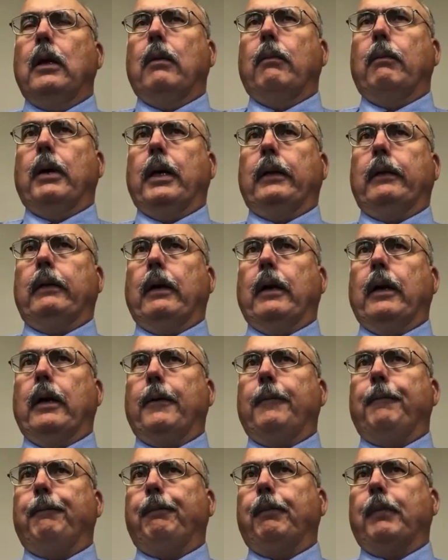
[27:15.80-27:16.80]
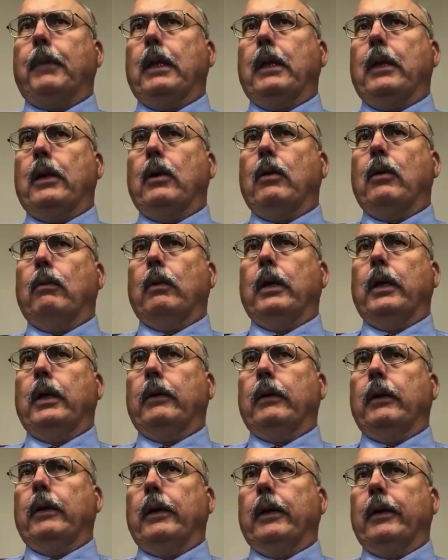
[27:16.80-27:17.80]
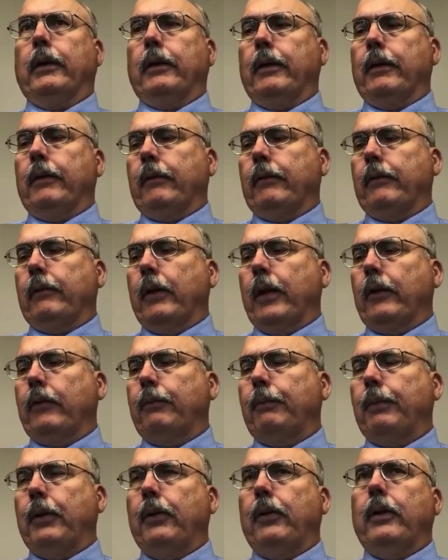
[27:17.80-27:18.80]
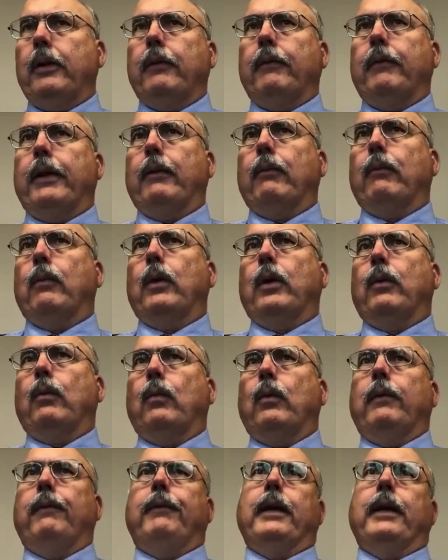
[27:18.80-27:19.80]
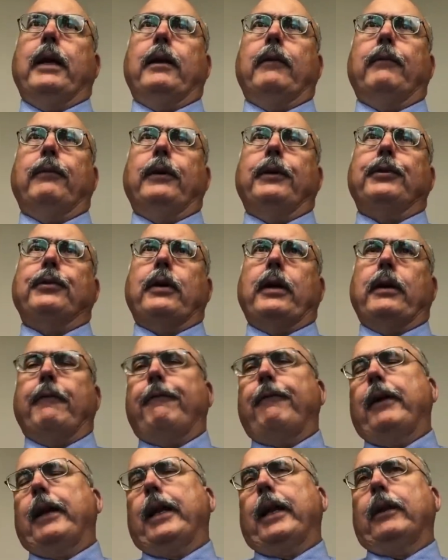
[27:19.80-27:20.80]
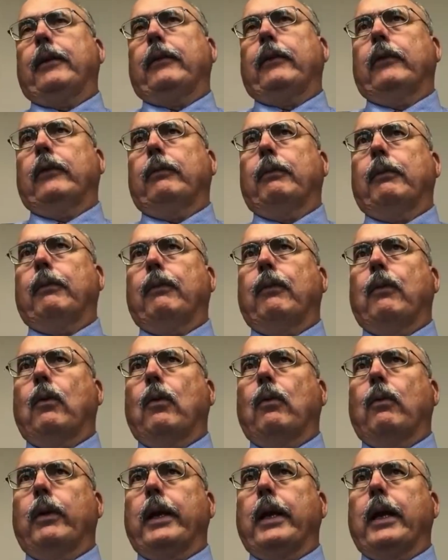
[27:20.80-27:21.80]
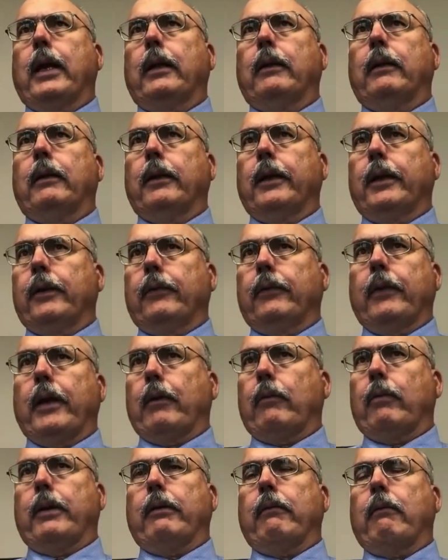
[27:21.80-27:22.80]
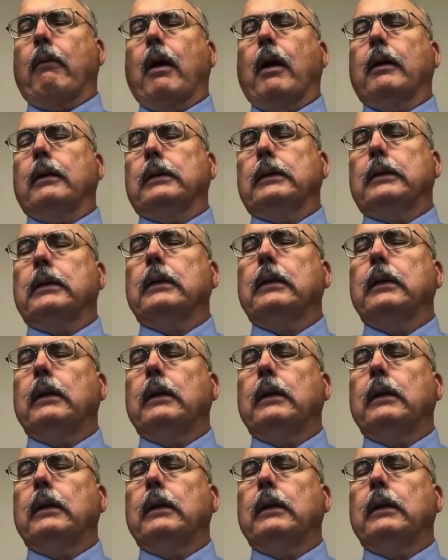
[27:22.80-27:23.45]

But, uh, you know, it, it, it's less punitive than what it would have done if we tried to finance this before we had the latest equity rise.